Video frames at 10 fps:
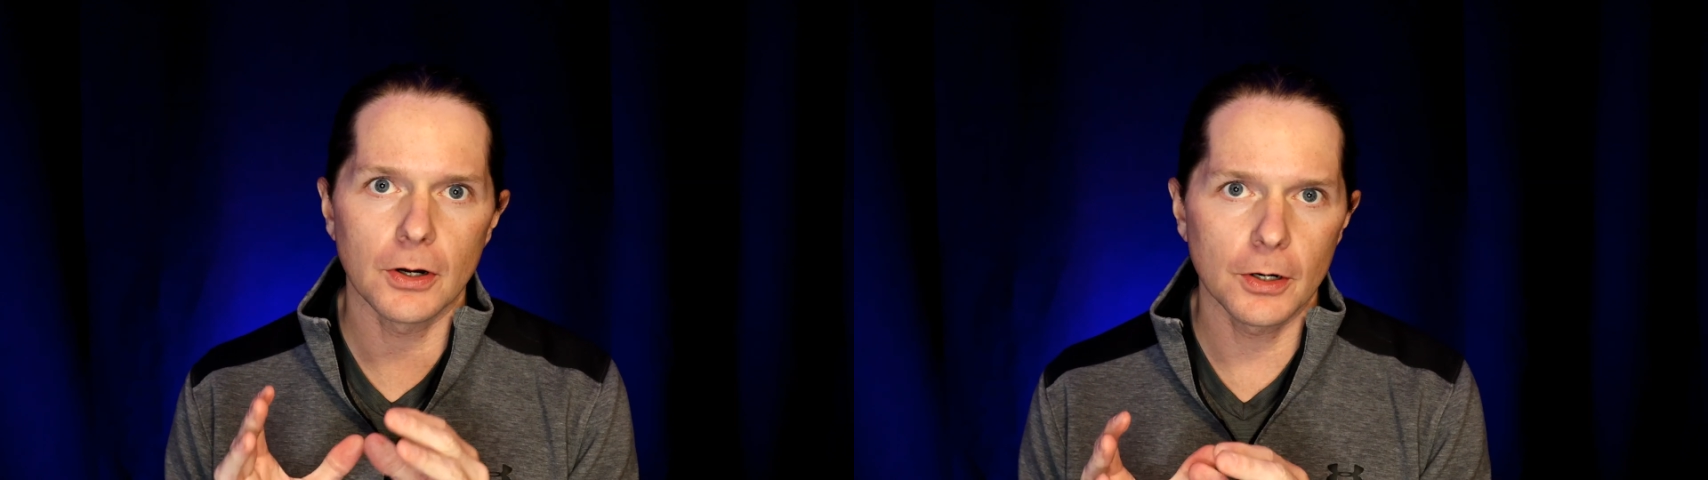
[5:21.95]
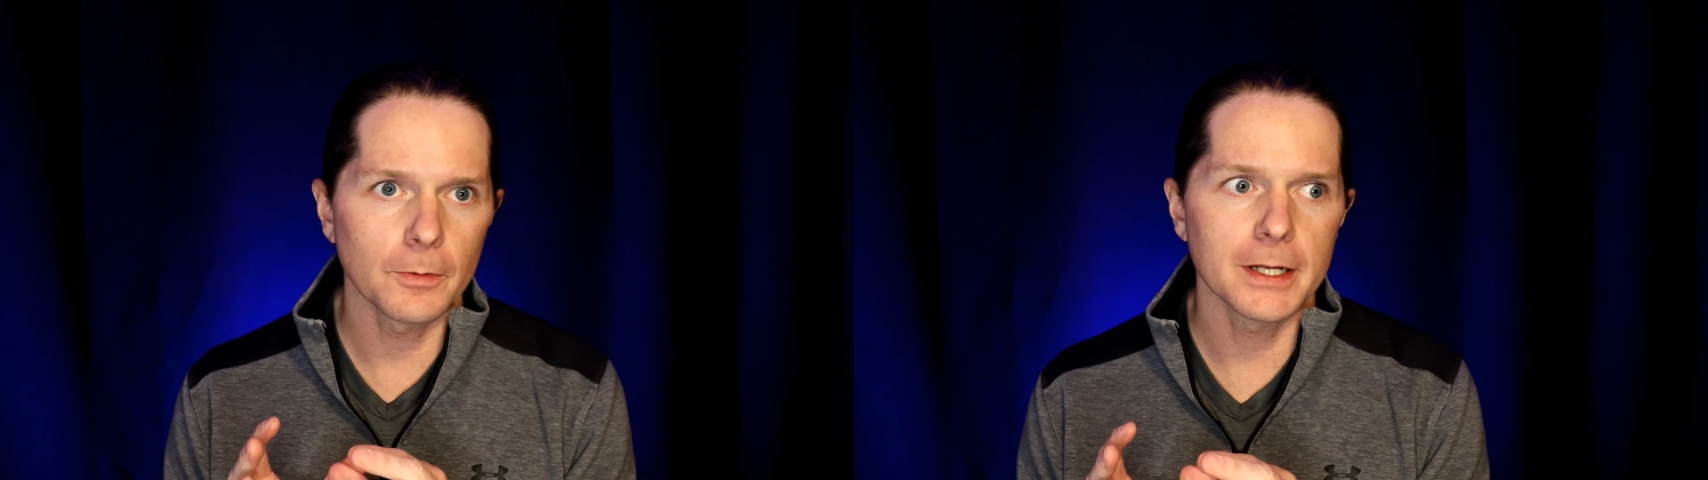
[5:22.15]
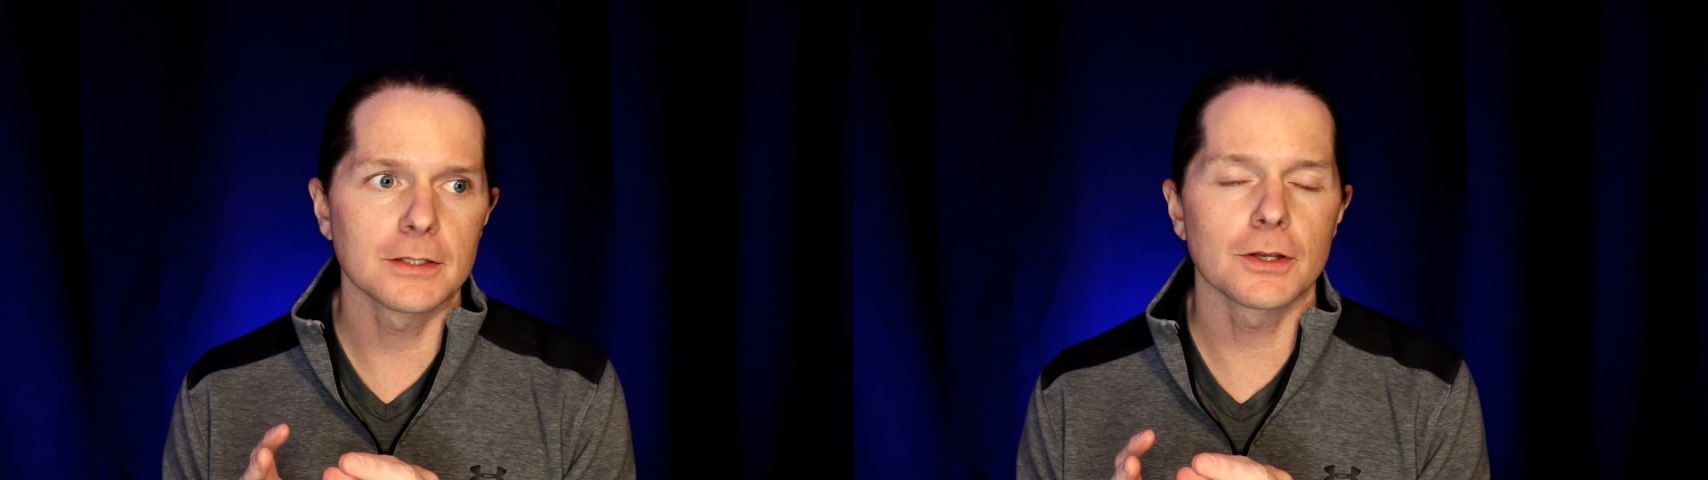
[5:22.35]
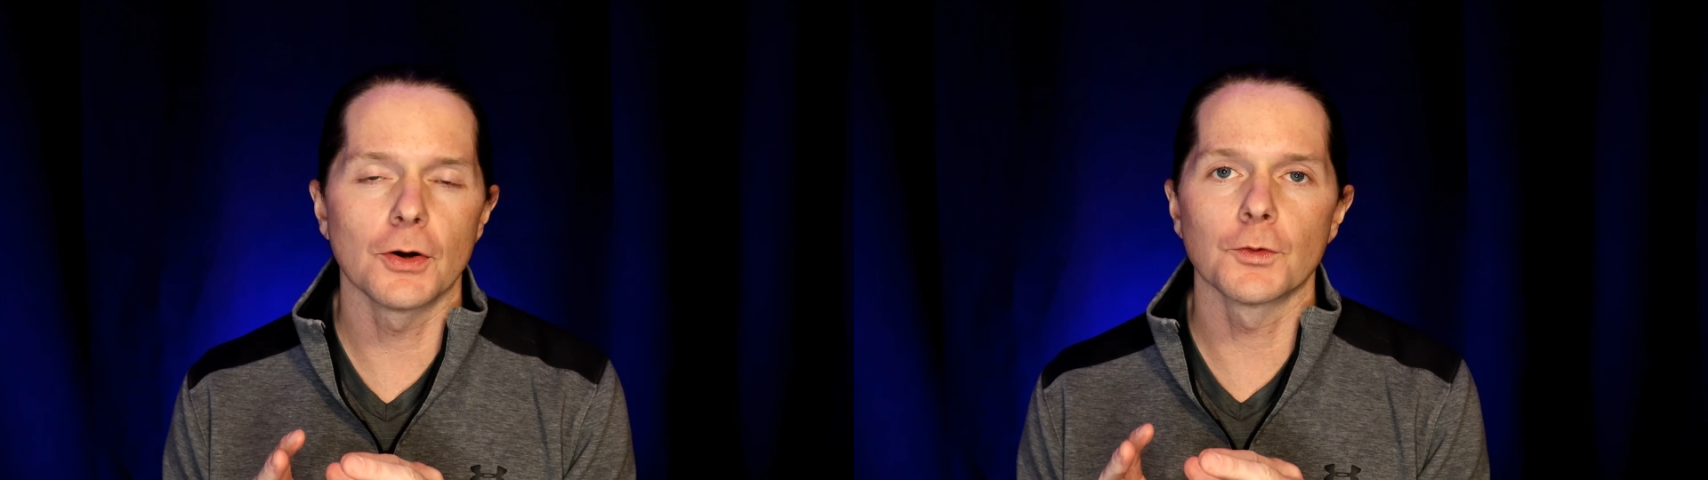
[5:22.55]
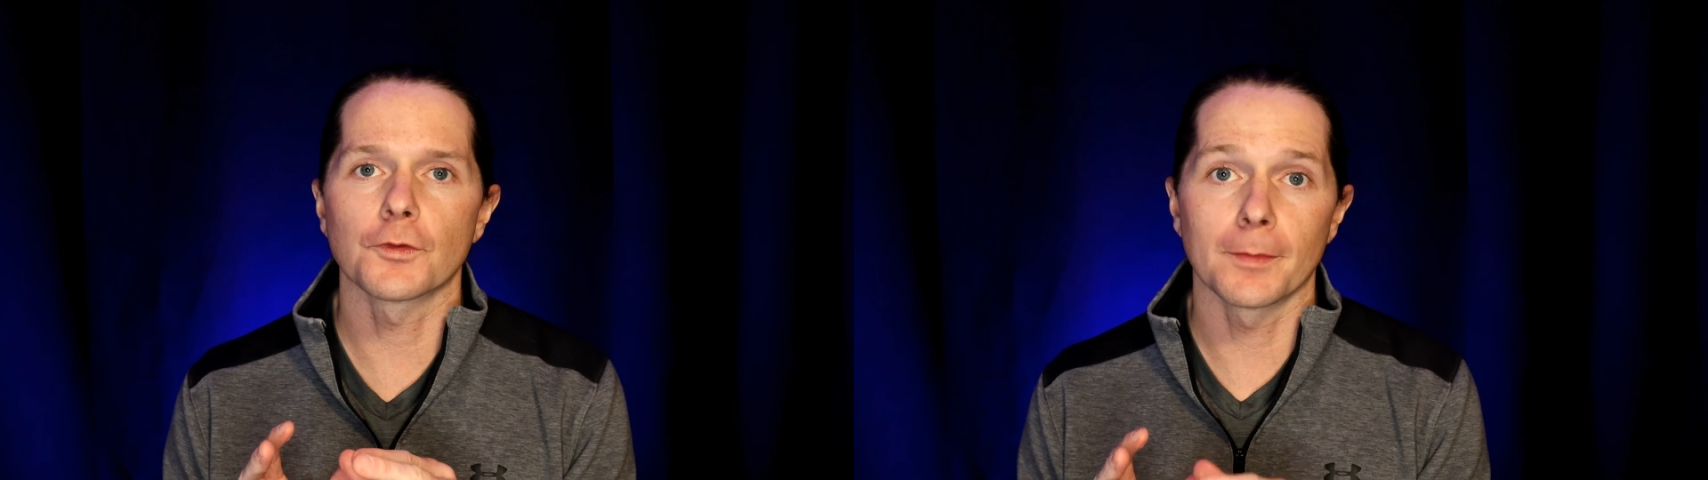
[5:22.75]
heart rate
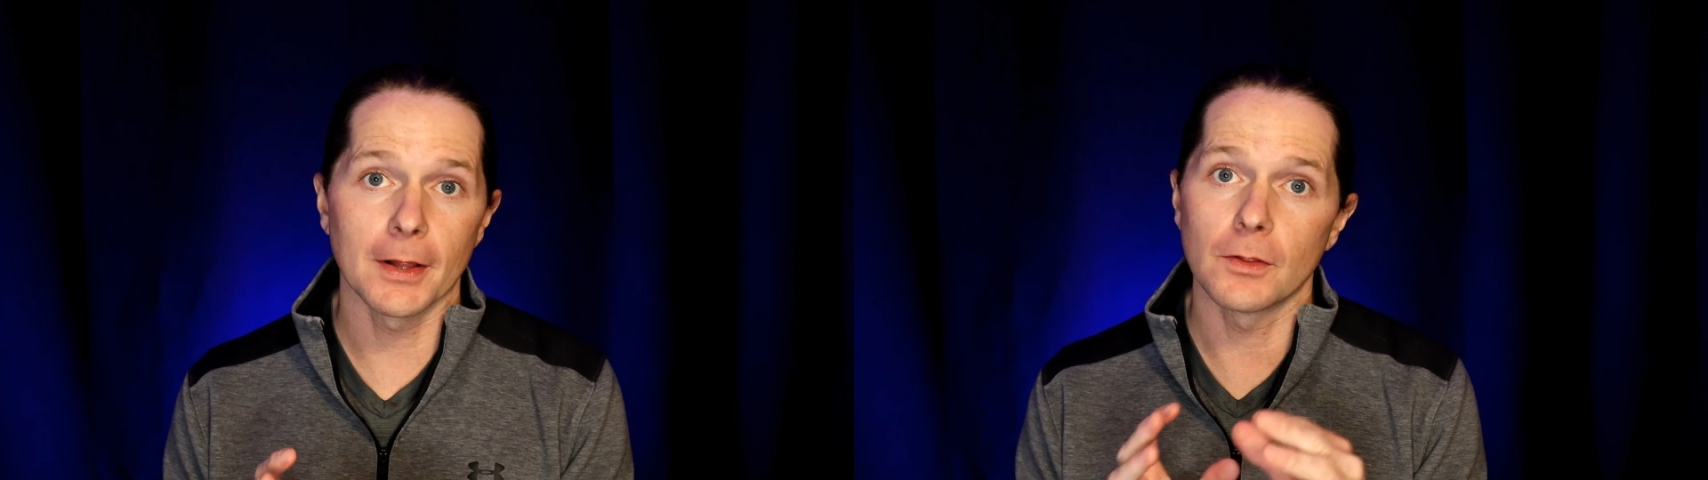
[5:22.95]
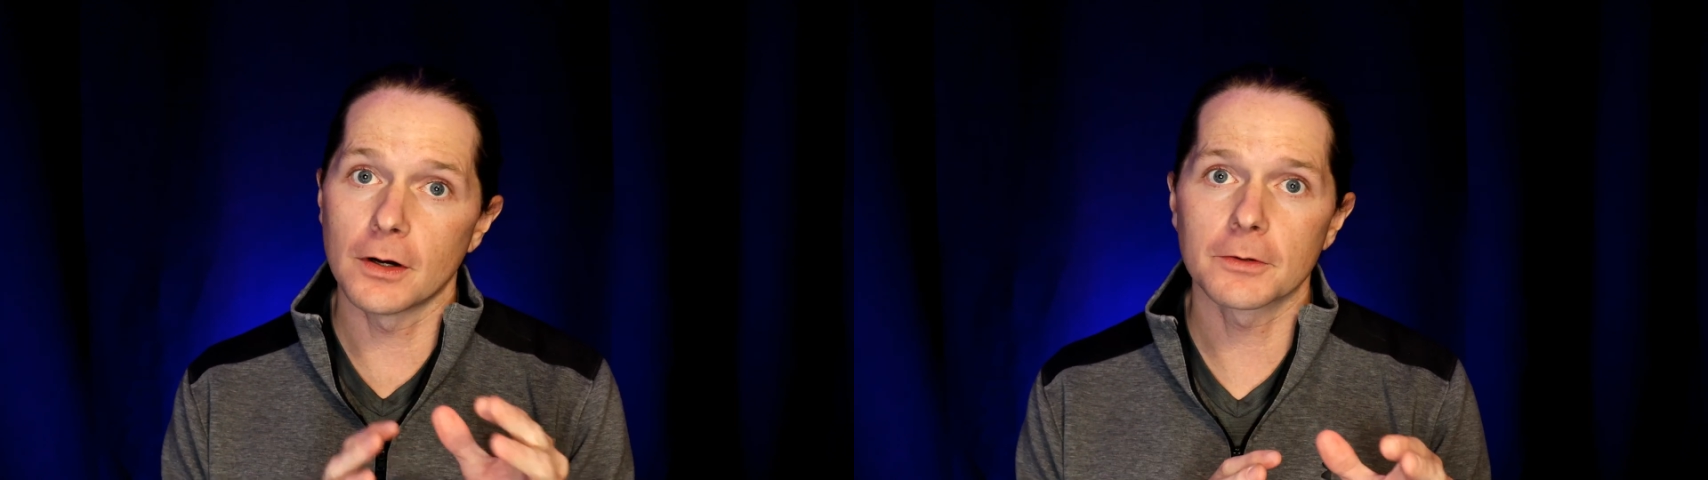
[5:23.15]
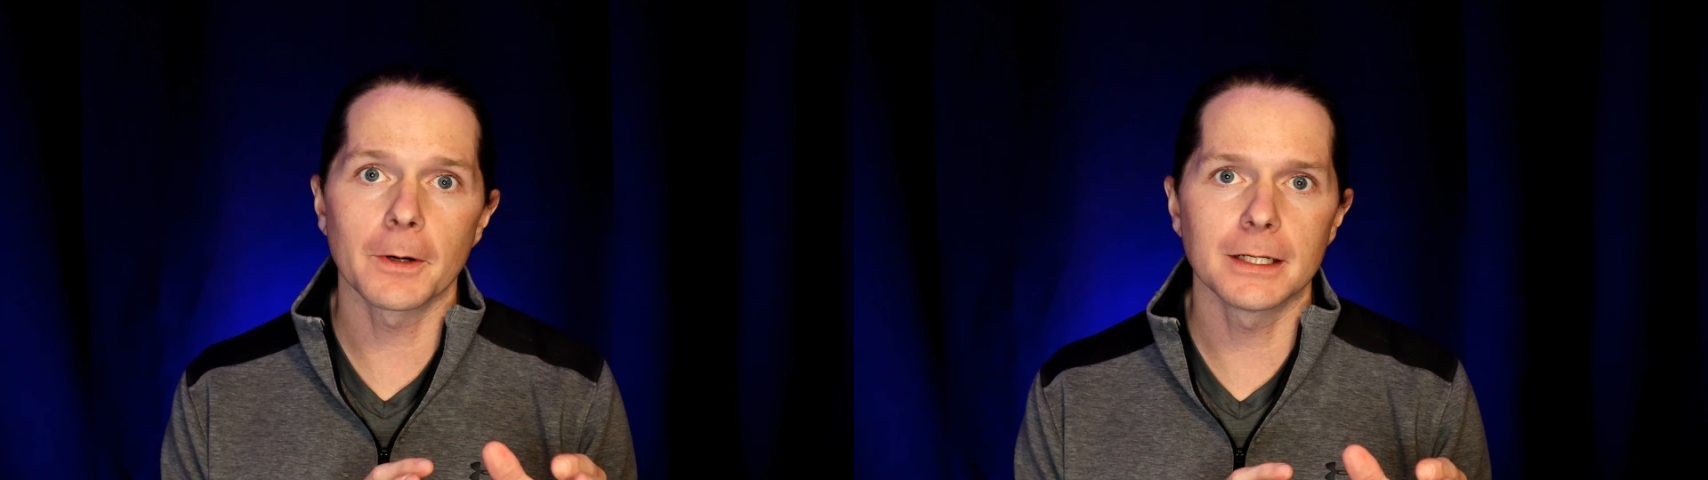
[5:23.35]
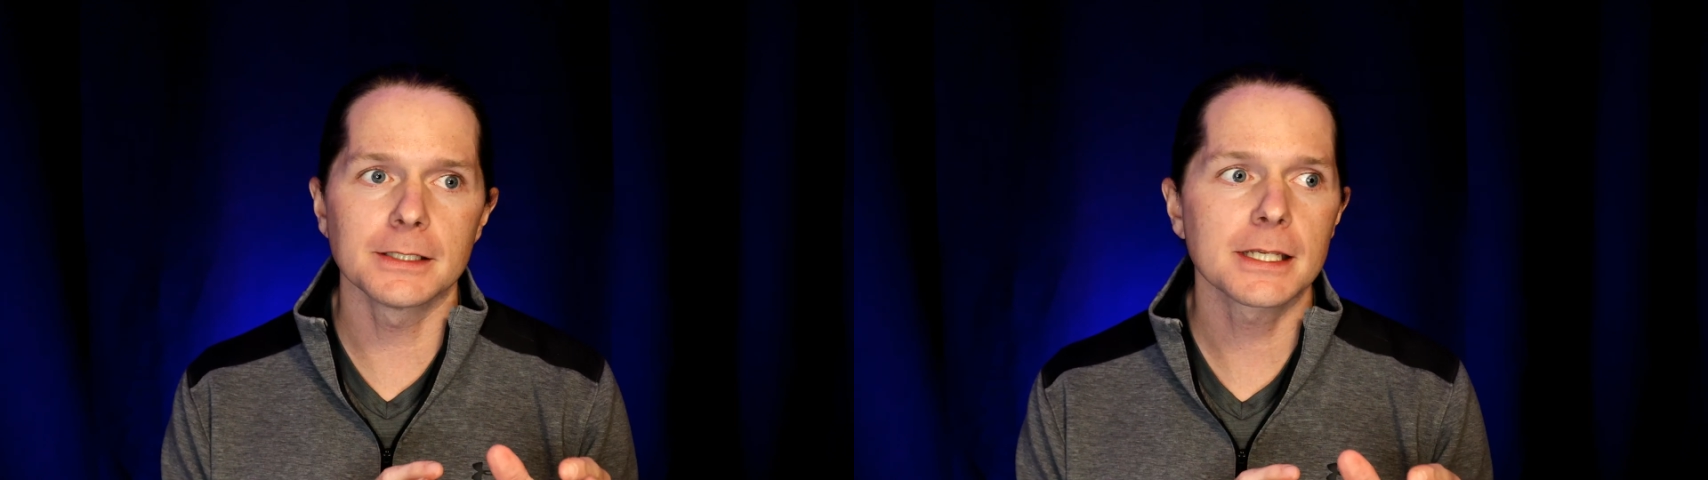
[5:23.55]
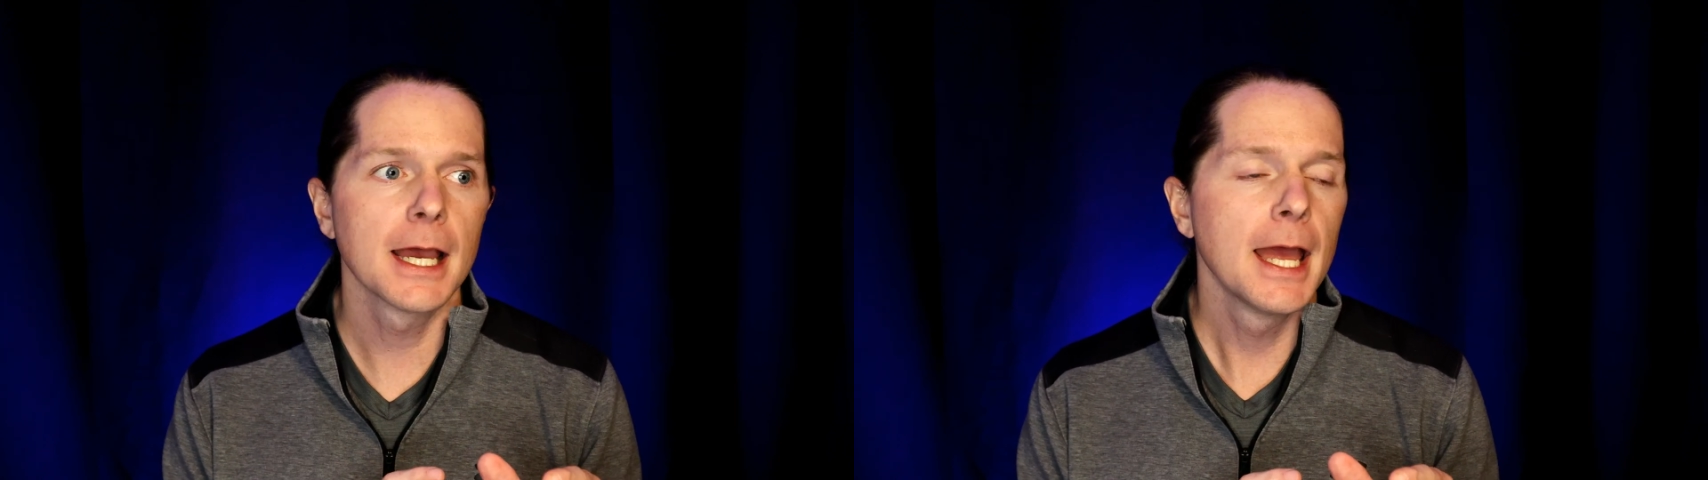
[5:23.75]
zone for my long
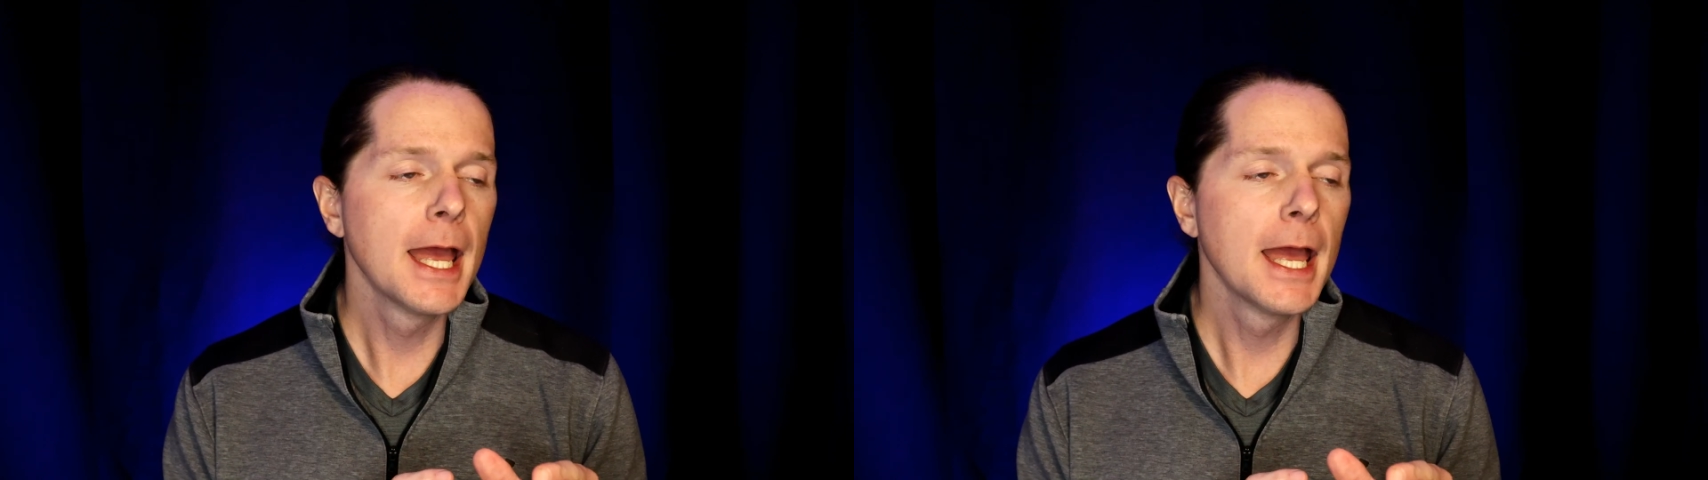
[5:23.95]
runs.